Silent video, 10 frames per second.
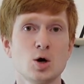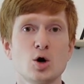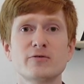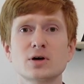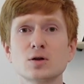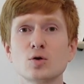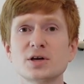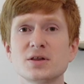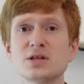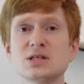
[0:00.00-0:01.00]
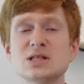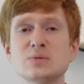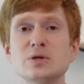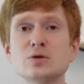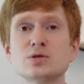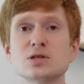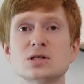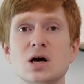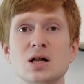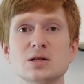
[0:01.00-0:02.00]
Overclocking these CPUs
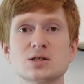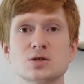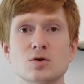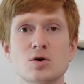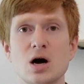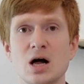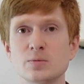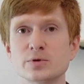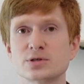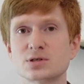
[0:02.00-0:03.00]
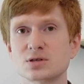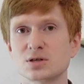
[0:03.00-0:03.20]
is also almost uh,